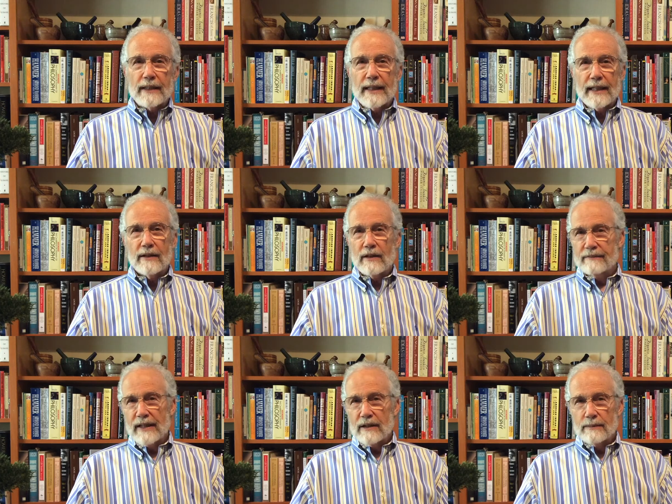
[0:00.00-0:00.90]
The data are
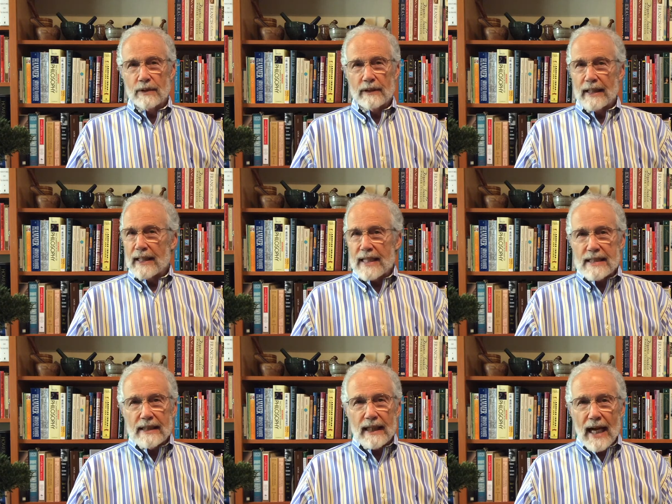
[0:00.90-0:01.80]
available and
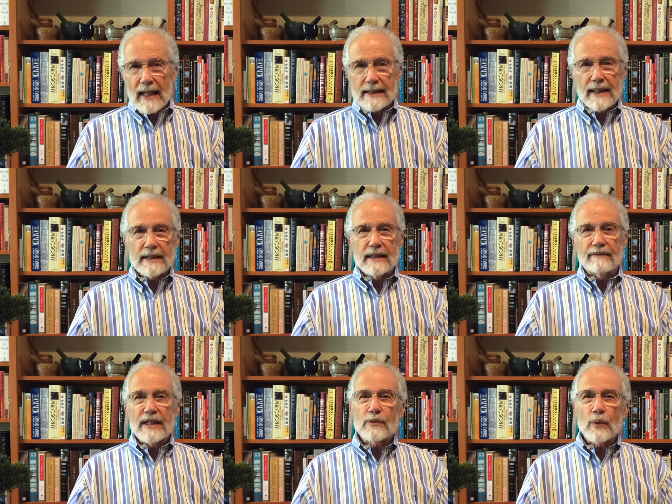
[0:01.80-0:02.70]
easy to access.
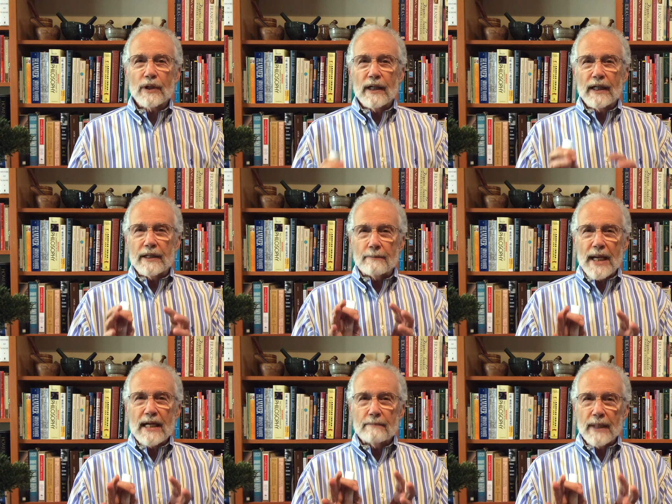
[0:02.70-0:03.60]
If this were a
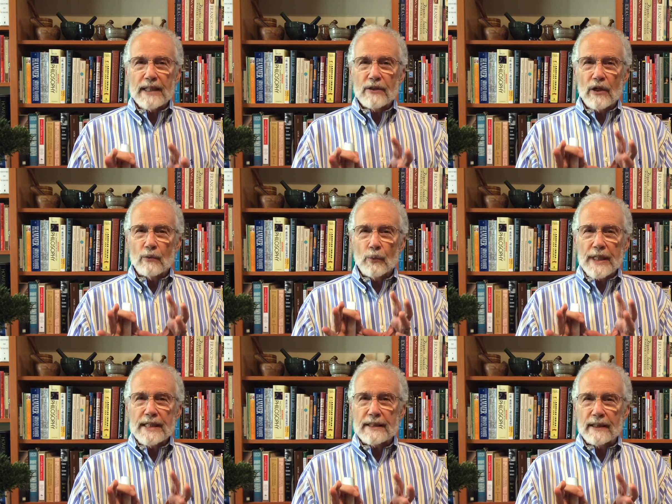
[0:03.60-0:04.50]
debate based on
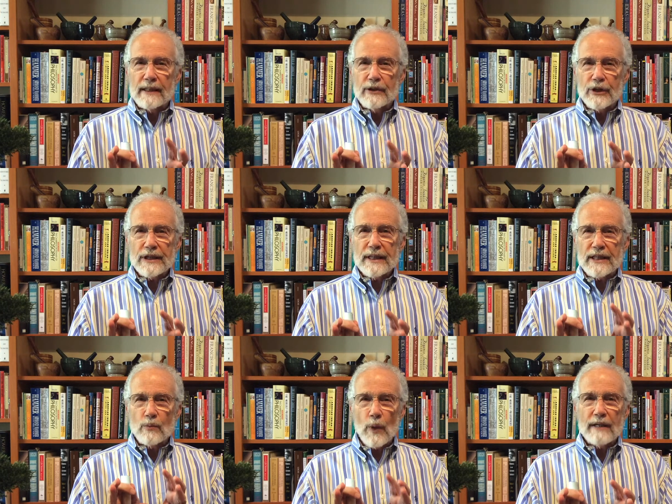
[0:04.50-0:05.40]
reason, just
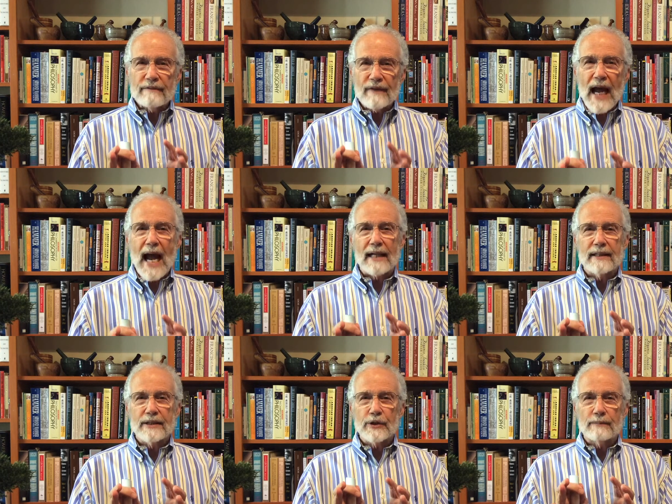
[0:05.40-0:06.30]
this one
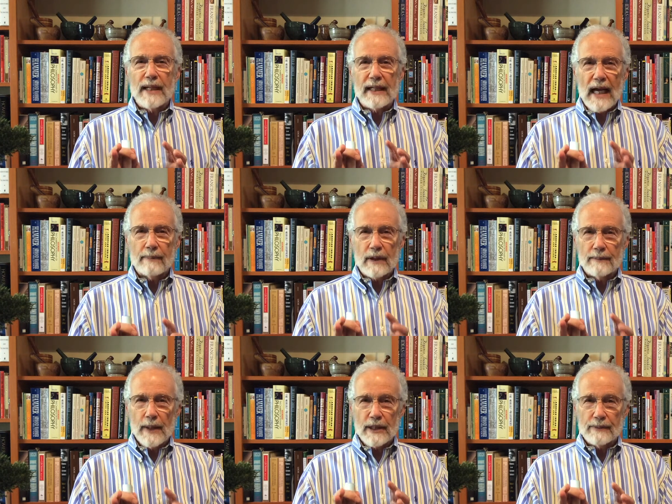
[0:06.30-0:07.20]
fact should make capital
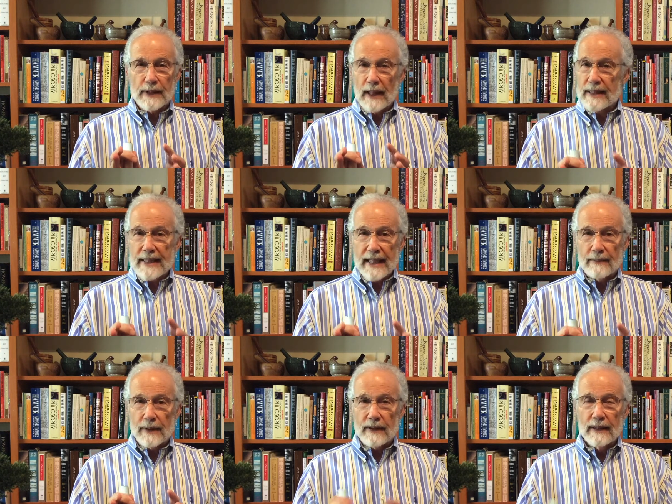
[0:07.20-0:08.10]
punishment
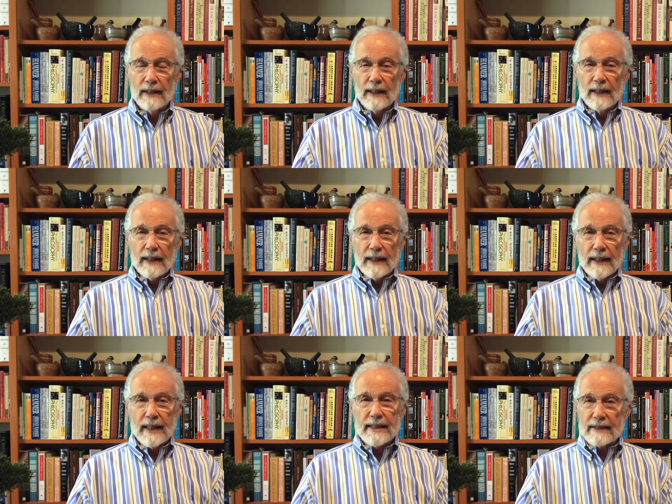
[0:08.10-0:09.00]
untenable
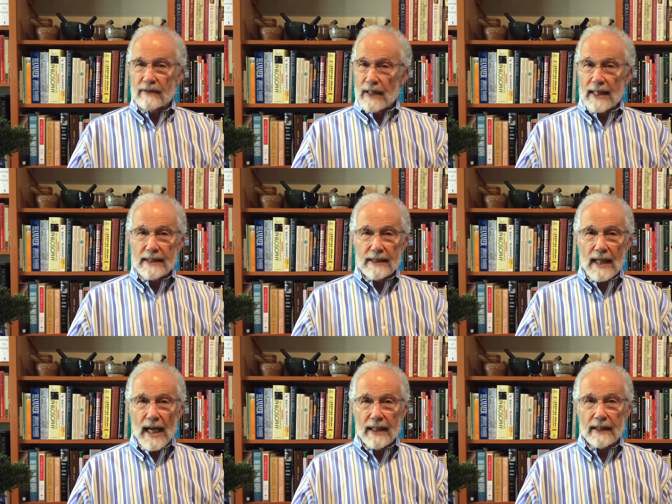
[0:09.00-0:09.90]
in a civilized
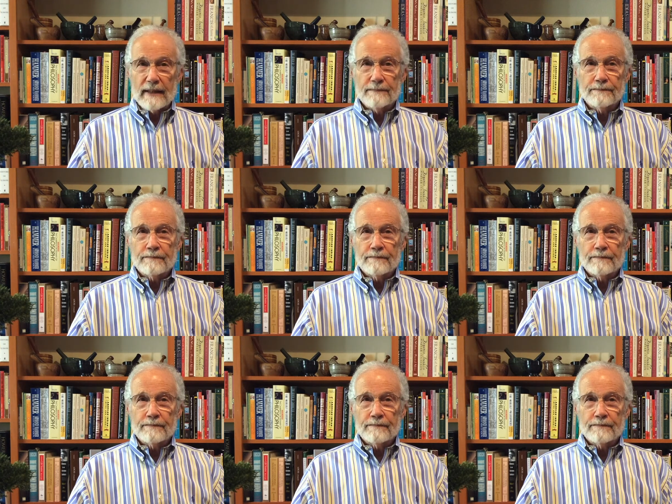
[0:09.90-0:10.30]
society.